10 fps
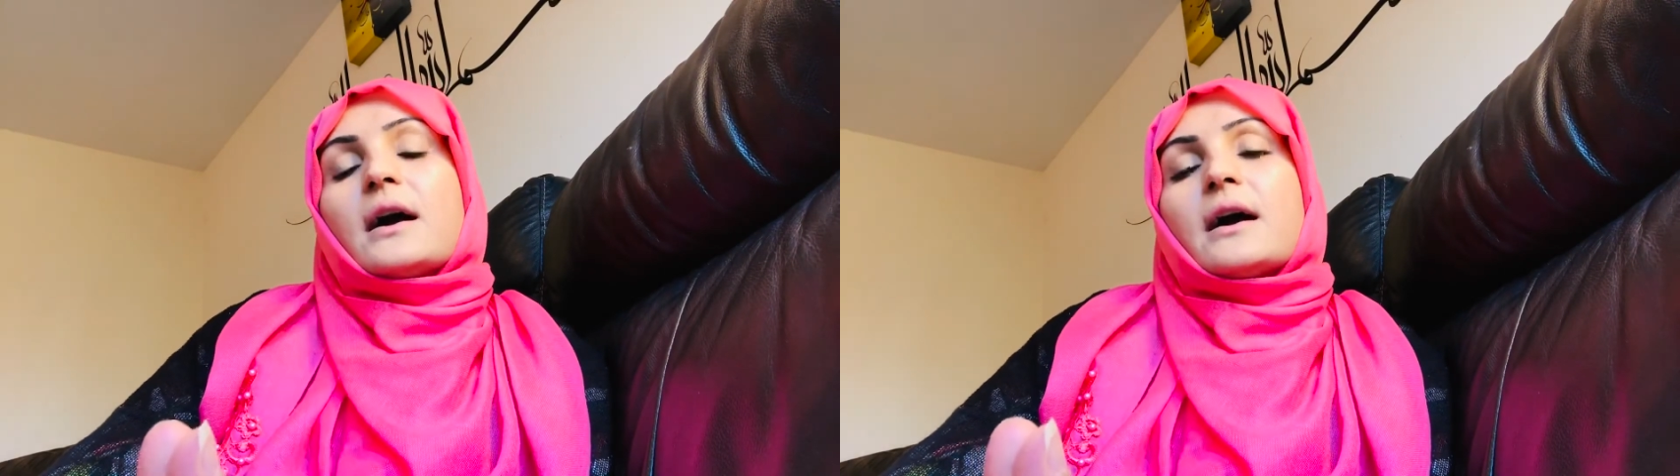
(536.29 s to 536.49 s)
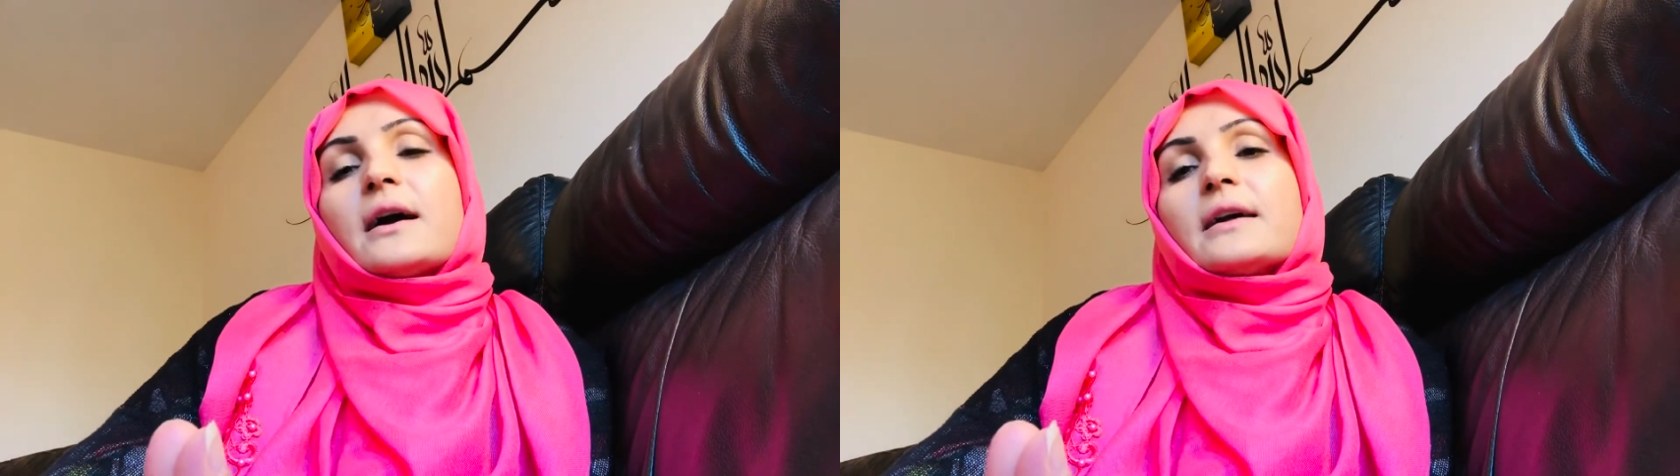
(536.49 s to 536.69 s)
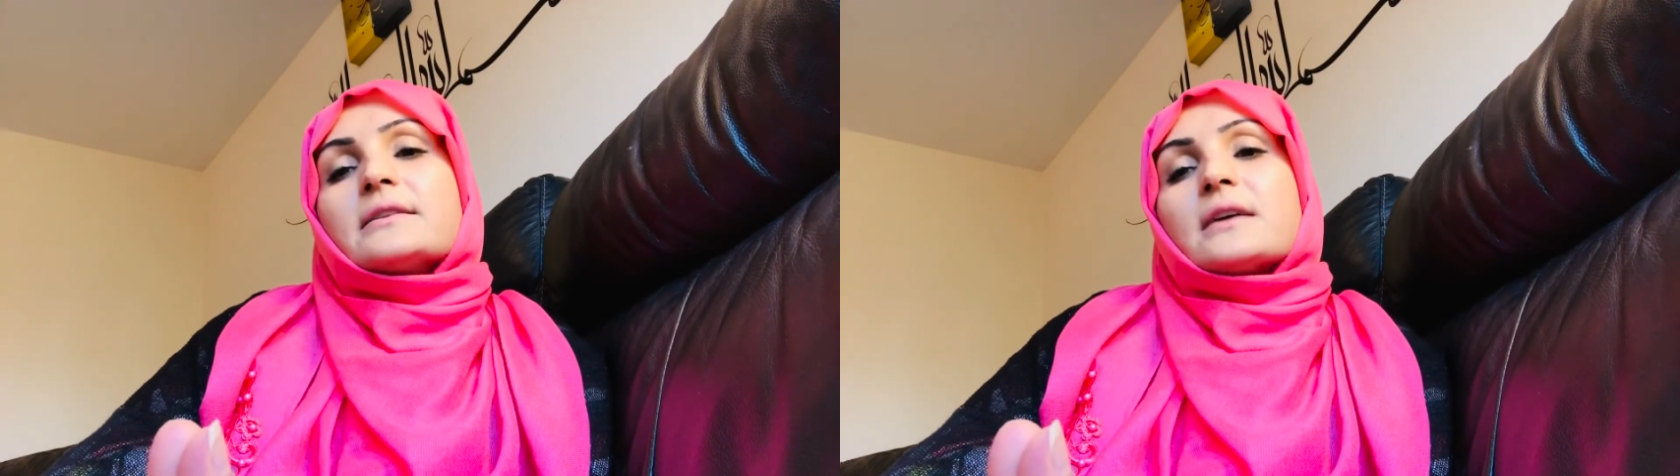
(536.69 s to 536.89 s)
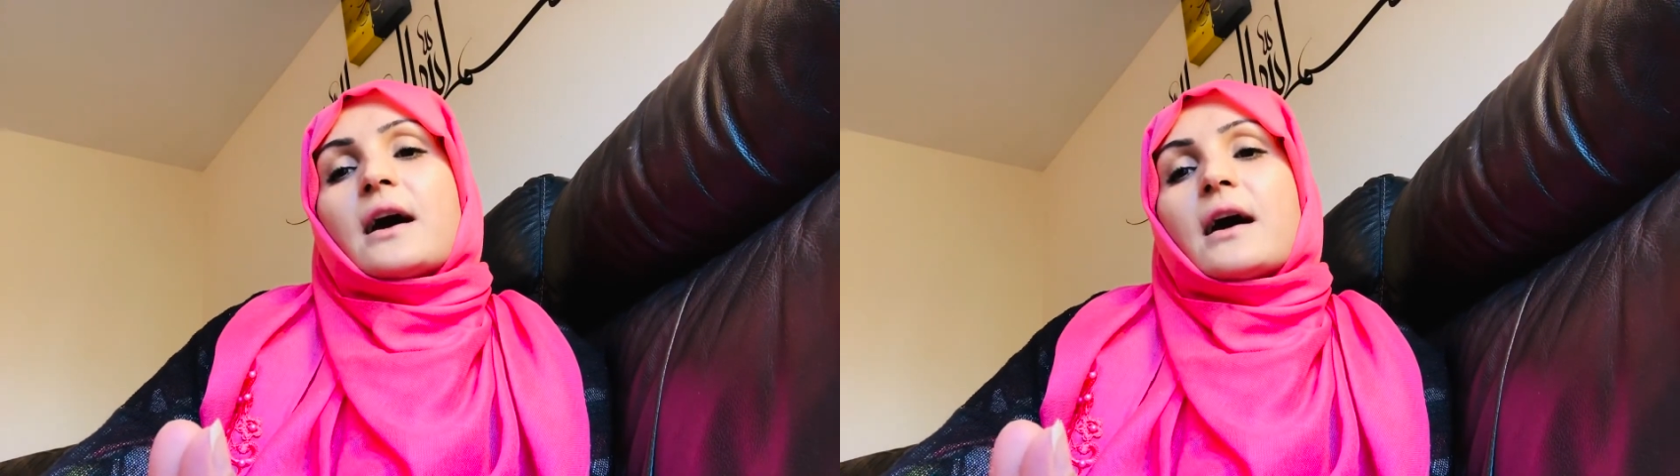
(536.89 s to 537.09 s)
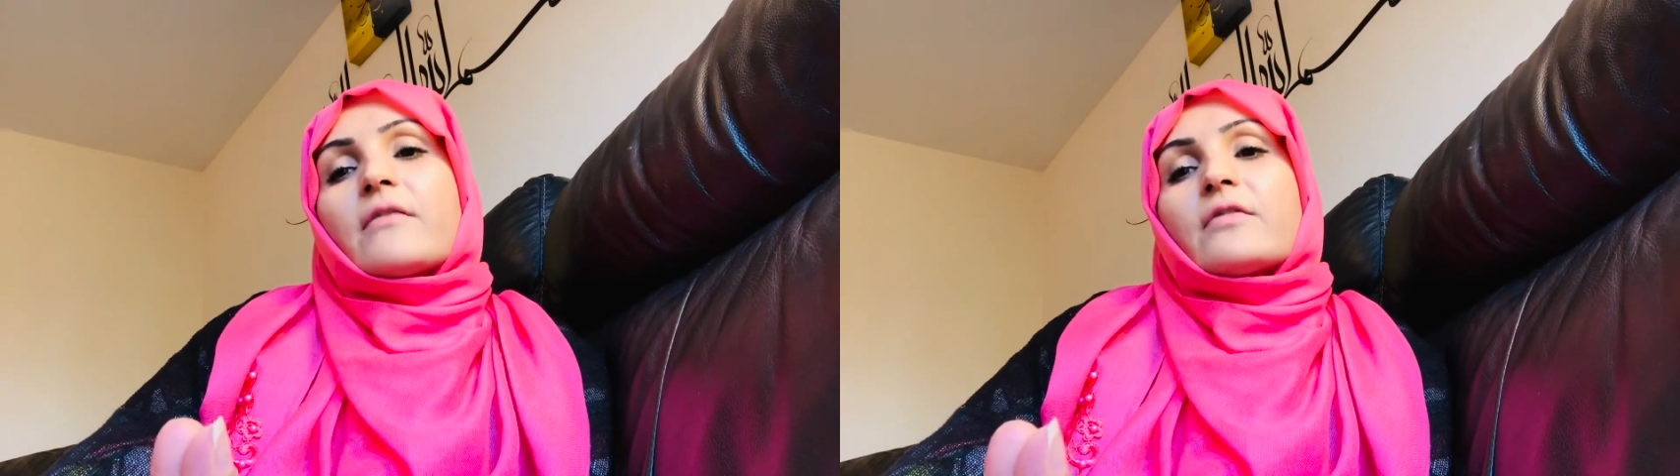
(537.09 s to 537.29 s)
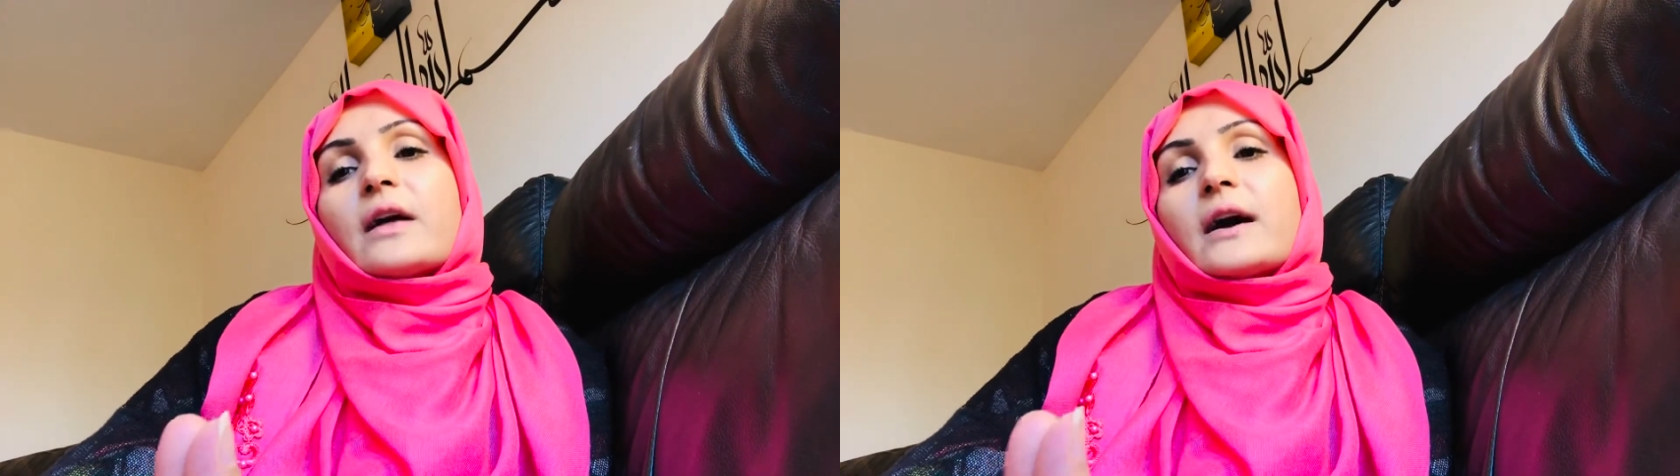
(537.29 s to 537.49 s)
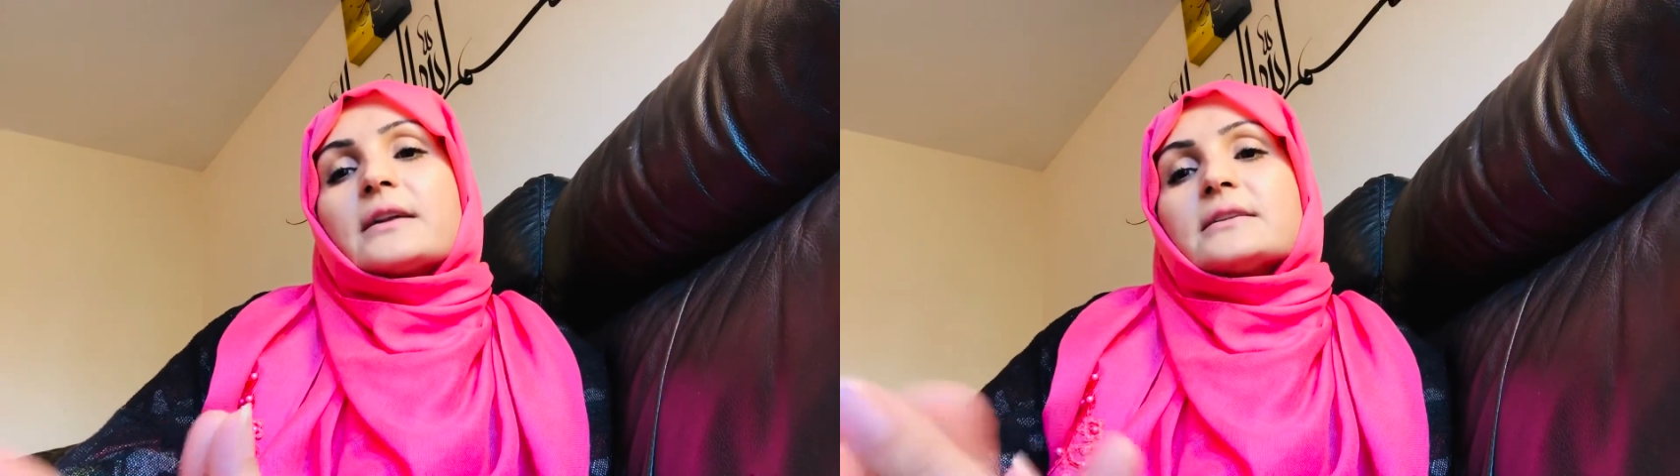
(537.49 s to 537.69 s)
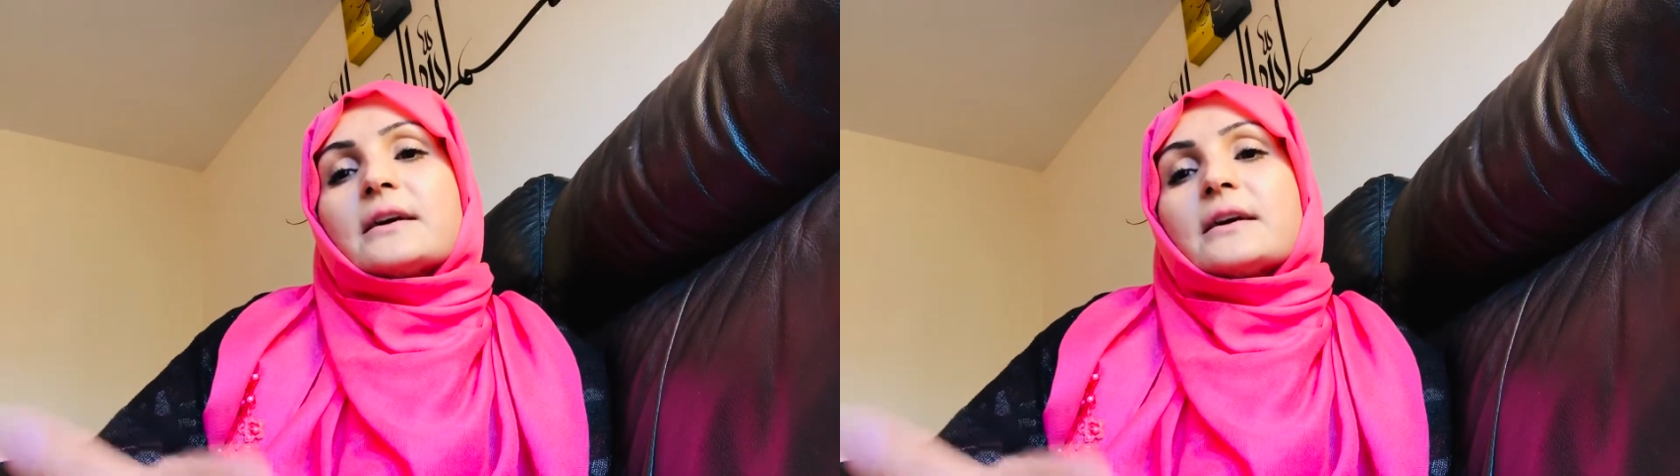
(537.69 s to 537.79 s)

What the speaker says: and have that